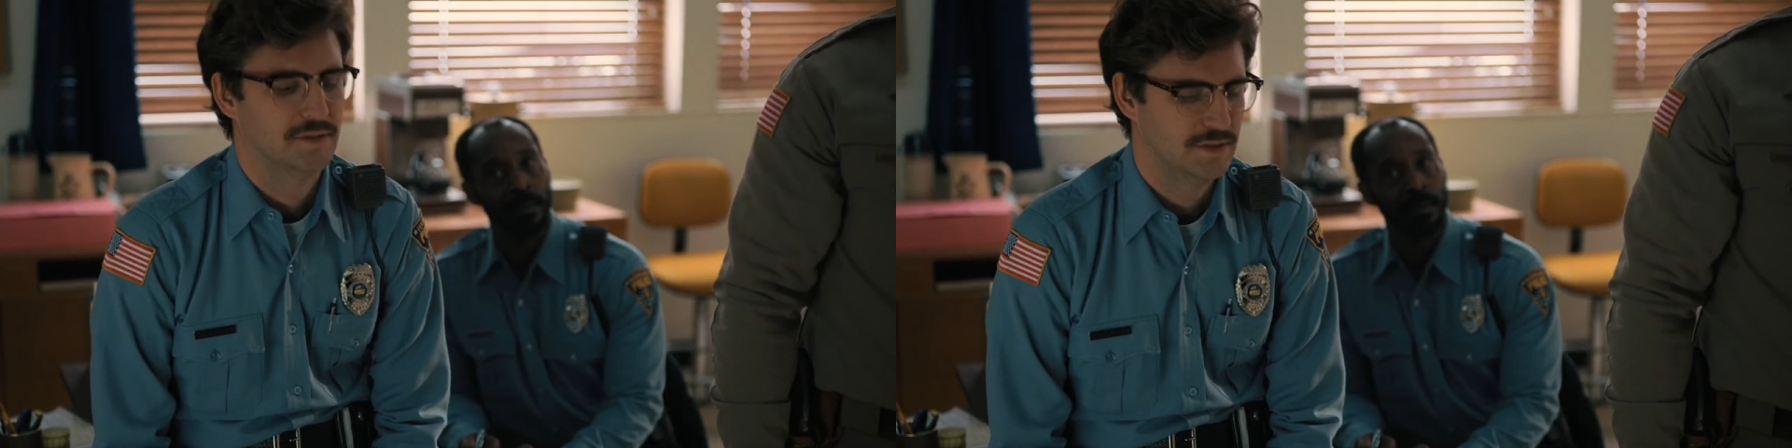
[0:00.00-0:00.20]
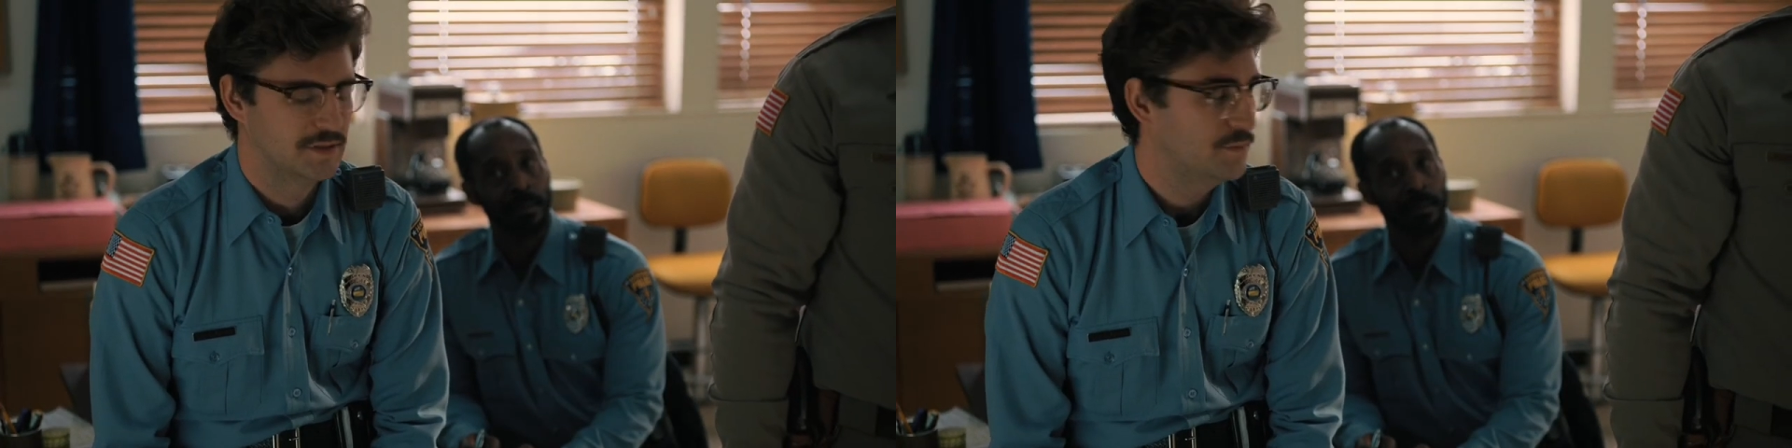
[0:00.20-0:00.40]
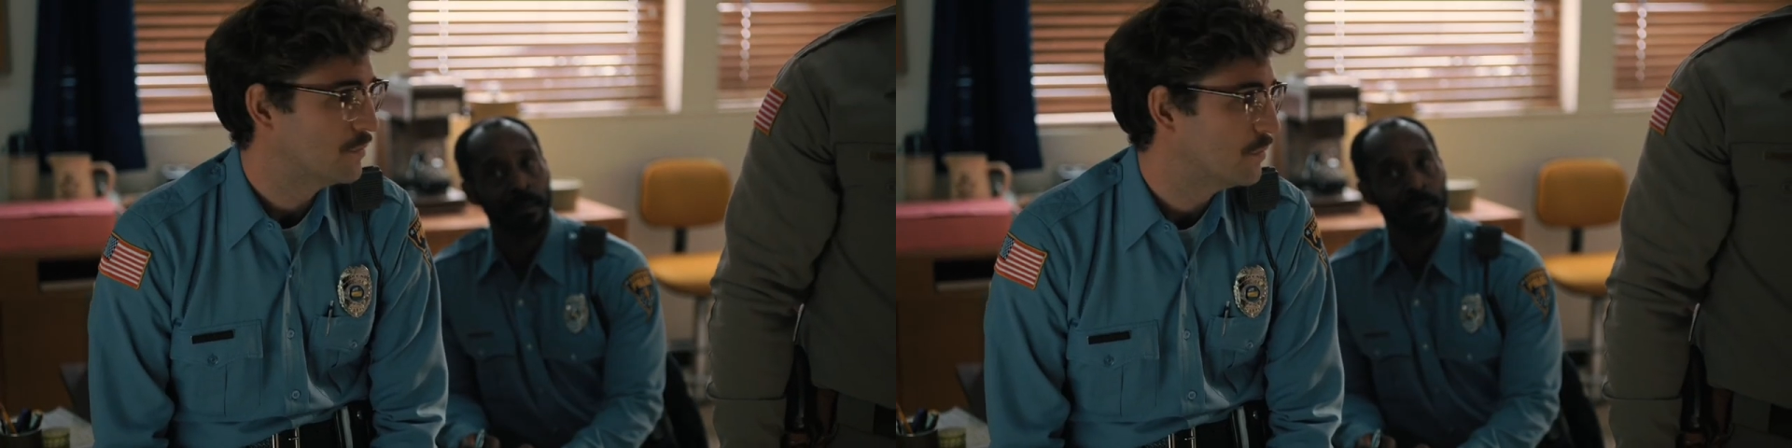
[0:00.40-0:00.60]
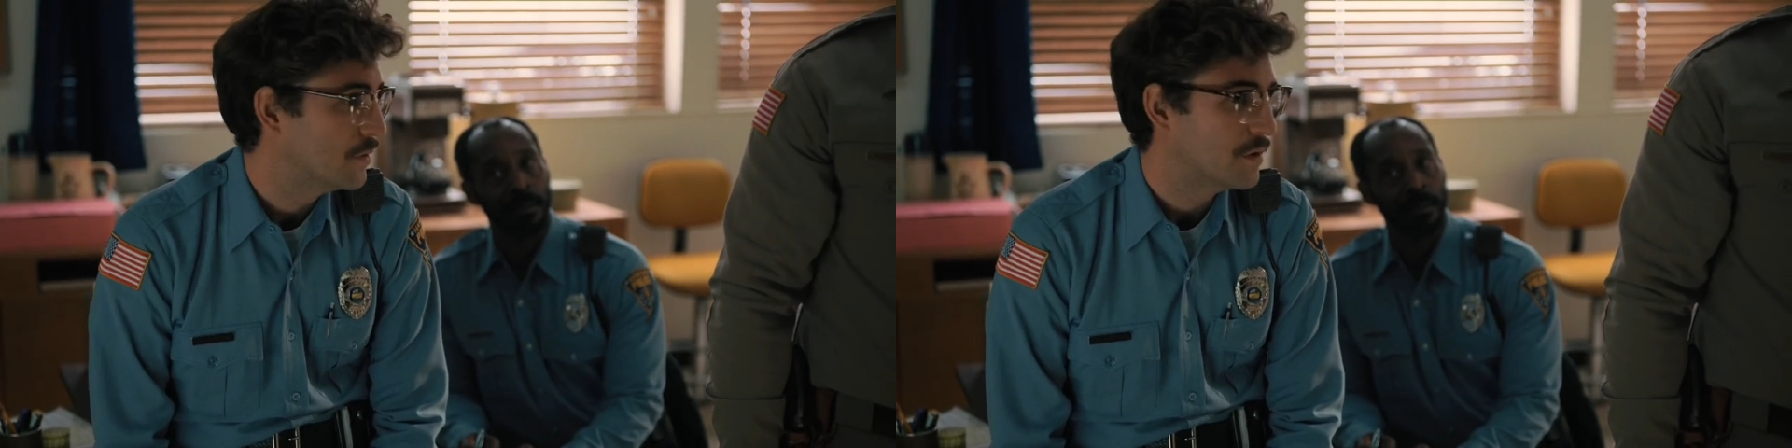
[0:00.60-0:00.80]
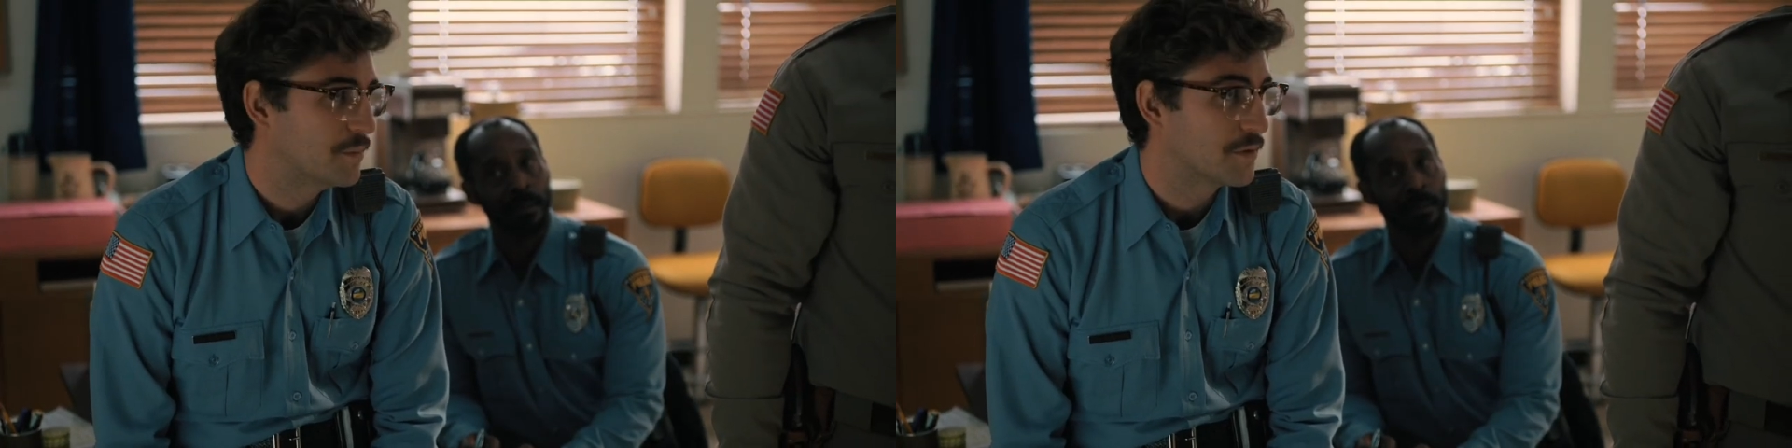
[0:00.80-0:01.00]
Someone
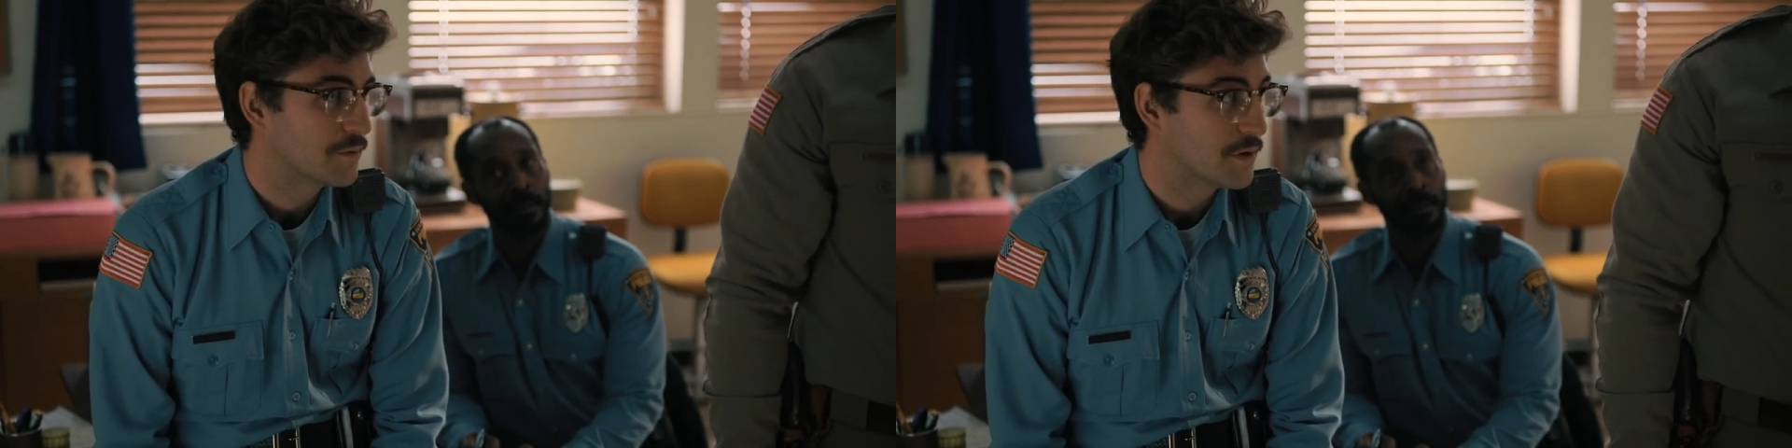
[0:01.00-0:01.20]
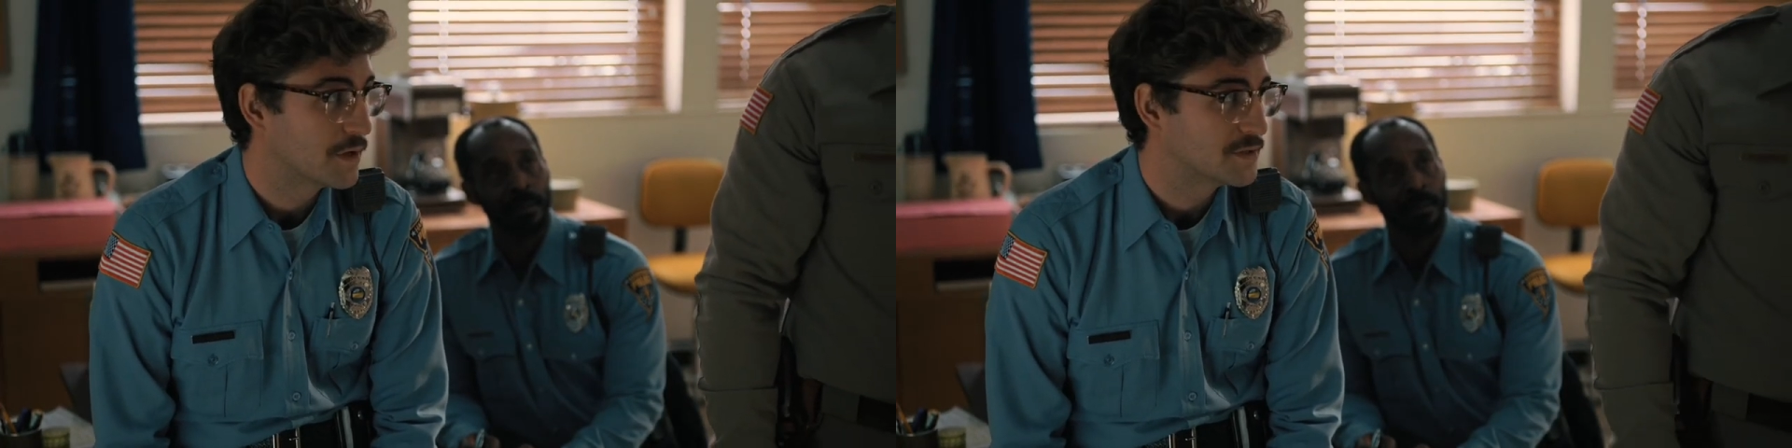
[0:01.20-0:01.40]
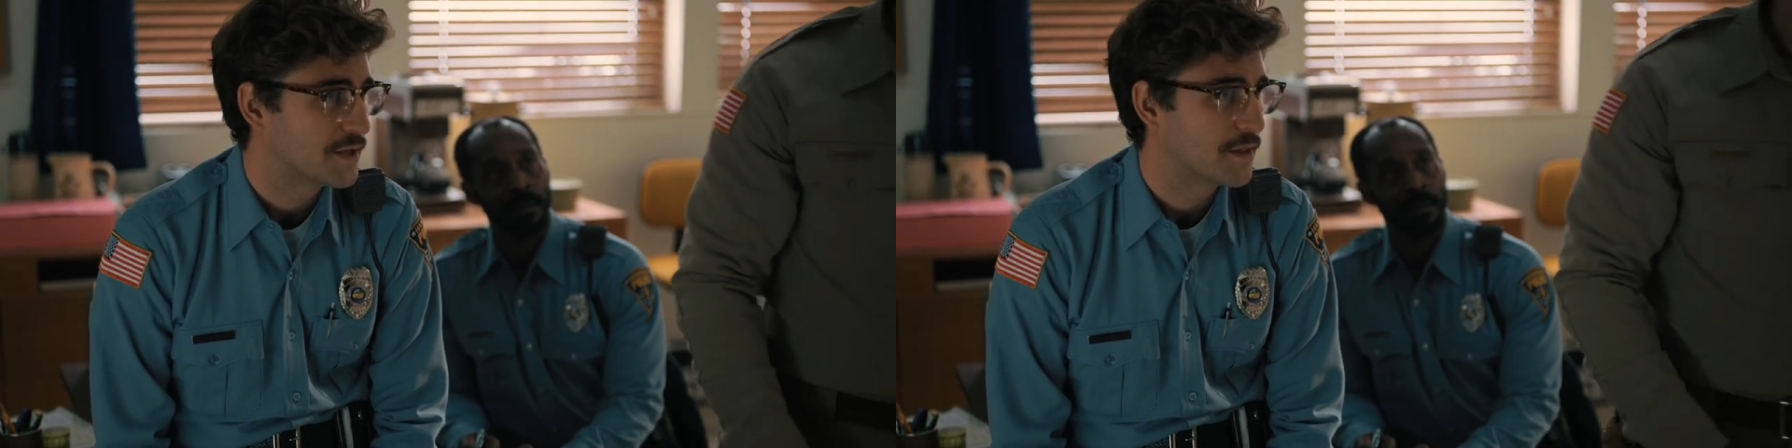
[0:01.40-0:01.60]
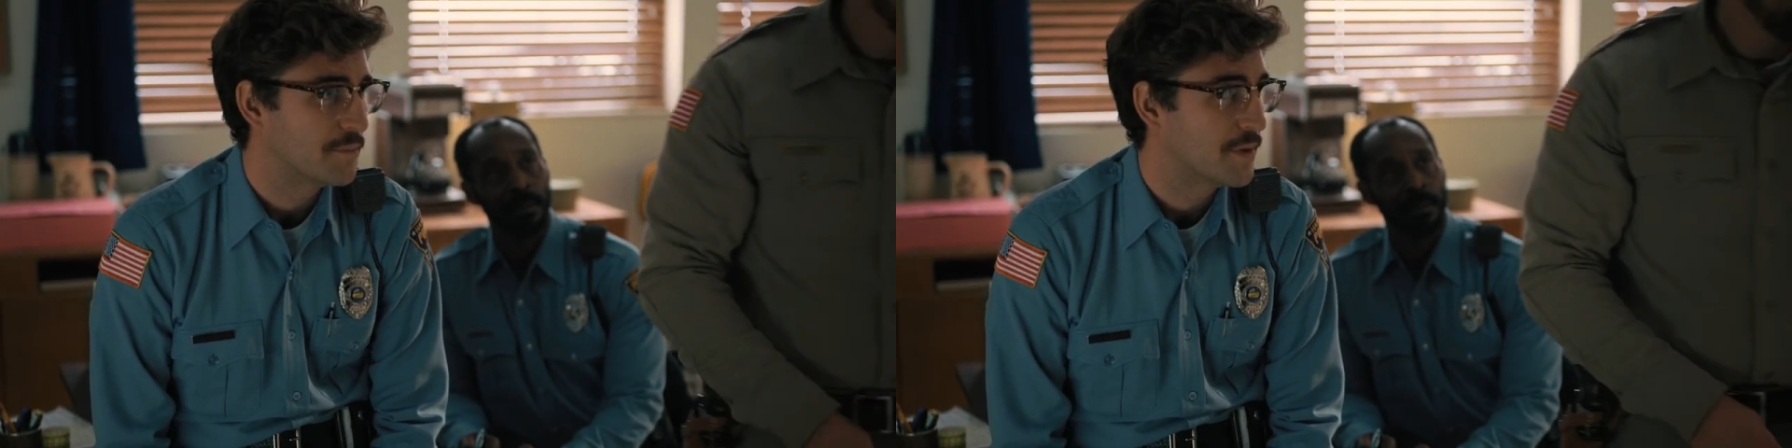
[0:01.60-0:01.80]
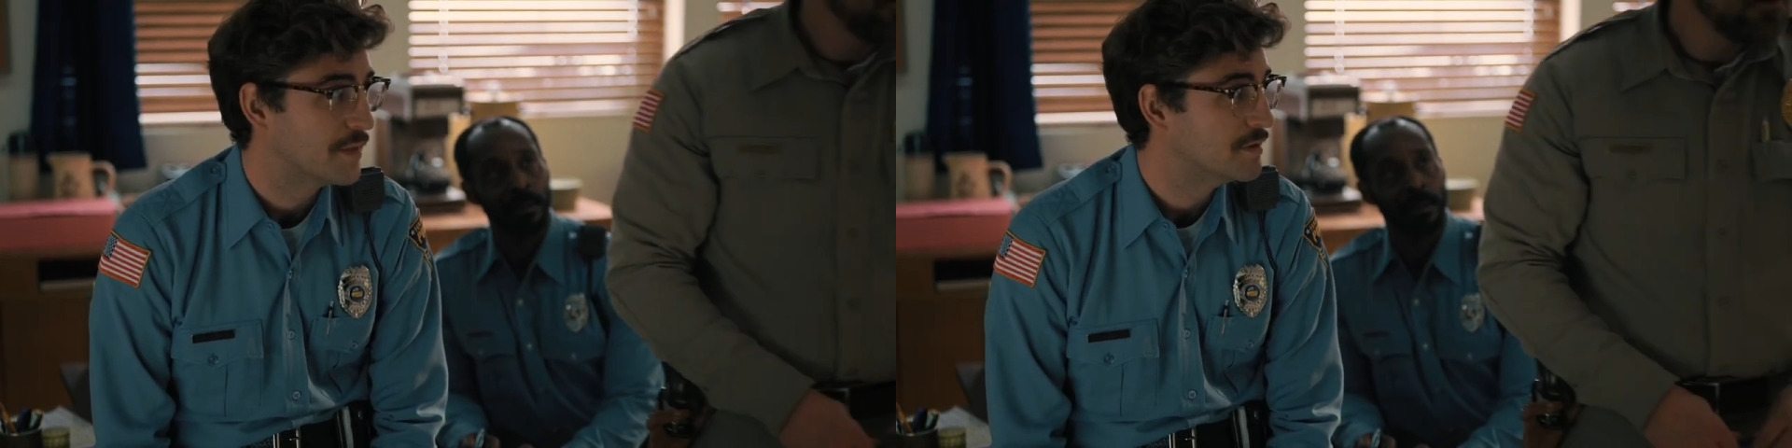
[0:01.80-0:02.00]
woke up on the wrong side
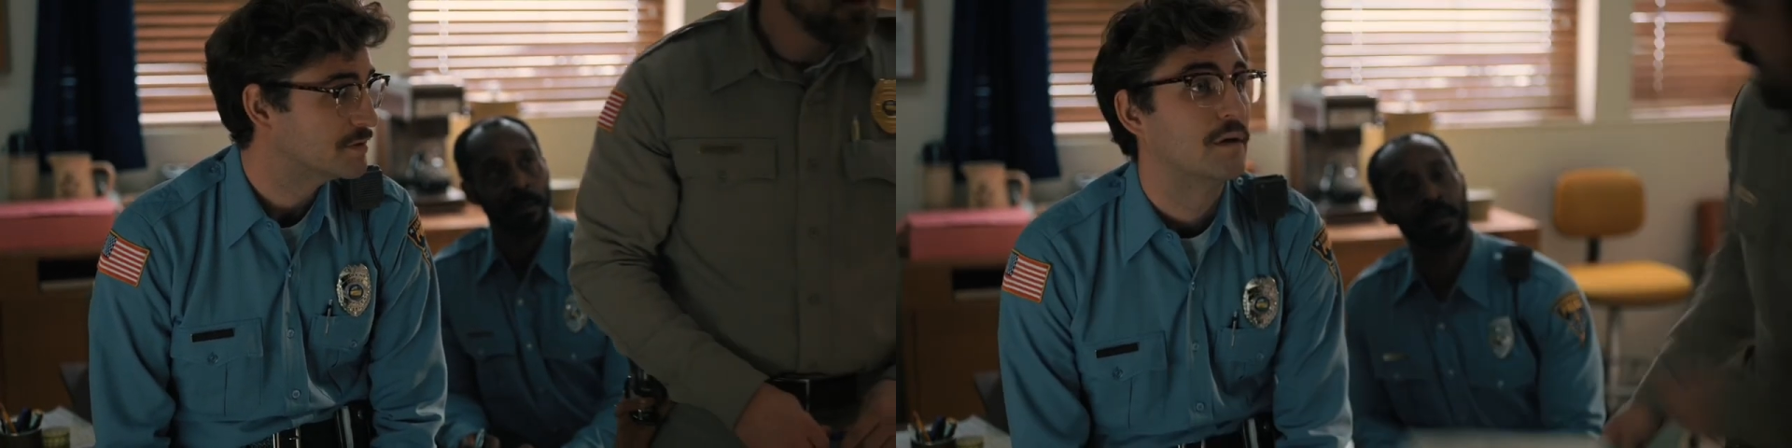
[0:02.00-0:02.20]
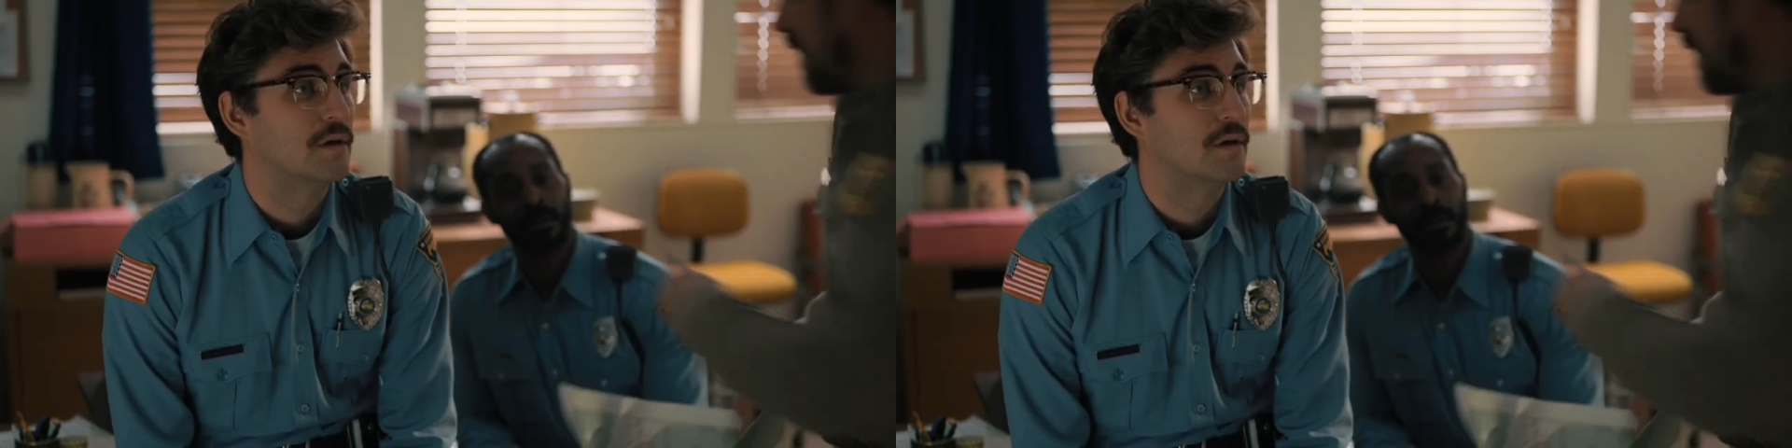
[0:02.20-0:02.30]
of bed.